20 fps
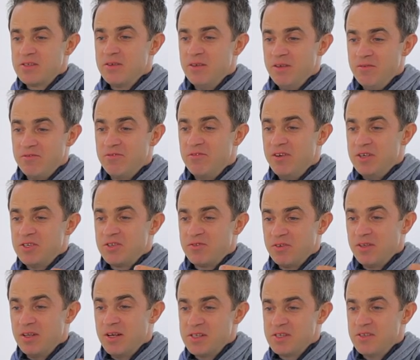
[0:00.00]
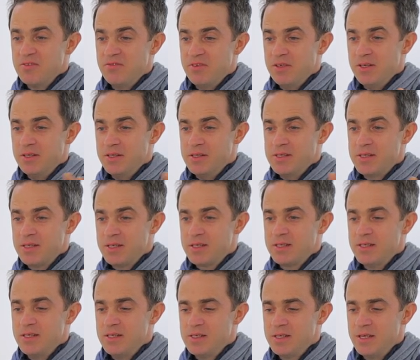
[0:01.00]
in French philosophy in the
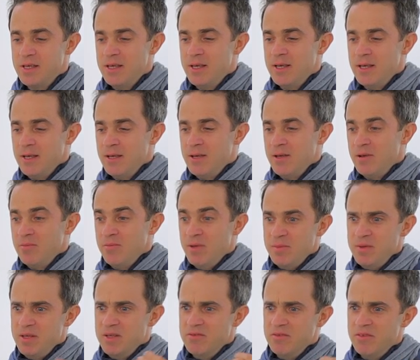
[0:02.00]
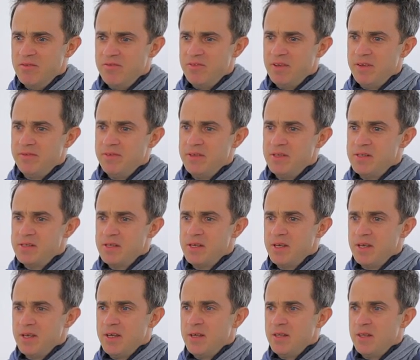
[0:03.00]
'60s, maybe in the '50s,
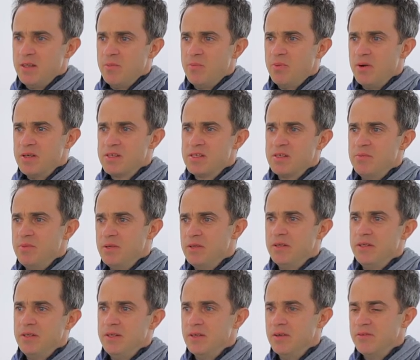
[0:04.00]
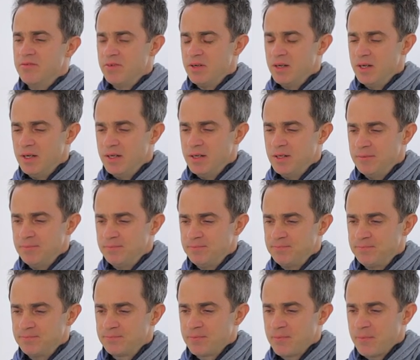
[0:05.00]
the possibility of um,
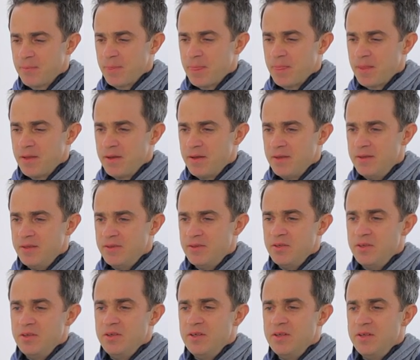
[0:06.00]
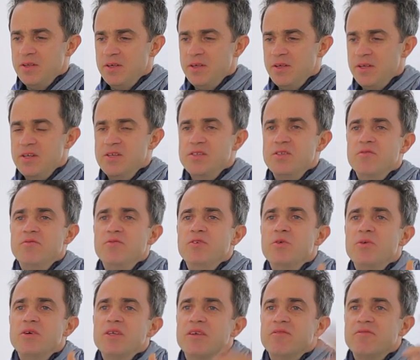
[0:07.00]
that the, it, it is the
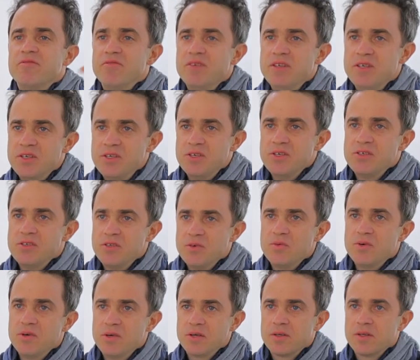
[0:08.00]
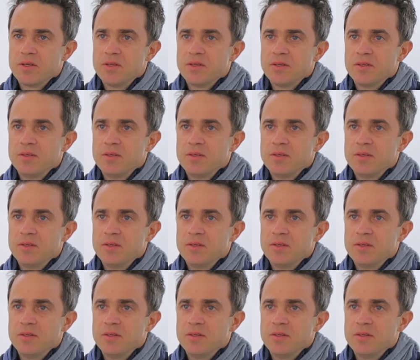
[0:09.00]
viewer that finishes the work